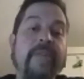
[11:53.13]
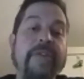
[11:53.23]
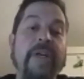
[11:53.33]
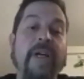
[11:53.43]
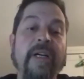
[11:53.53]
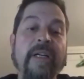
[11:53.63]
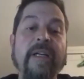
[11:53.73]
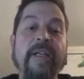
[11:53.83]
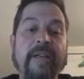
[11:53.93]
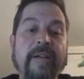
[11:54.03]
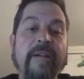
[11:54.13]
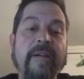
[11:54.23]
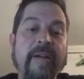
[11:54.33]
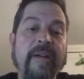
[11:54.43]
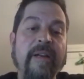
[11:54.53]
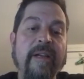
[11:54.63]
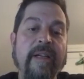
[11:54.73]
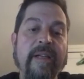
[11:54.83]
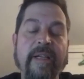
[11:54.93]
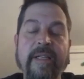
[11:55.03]
for sure.
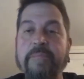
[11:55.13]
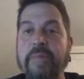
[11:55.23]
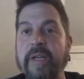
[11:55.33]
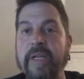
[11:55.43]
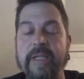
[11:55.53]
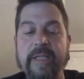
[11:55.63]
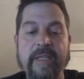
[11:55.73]
It's brilliant.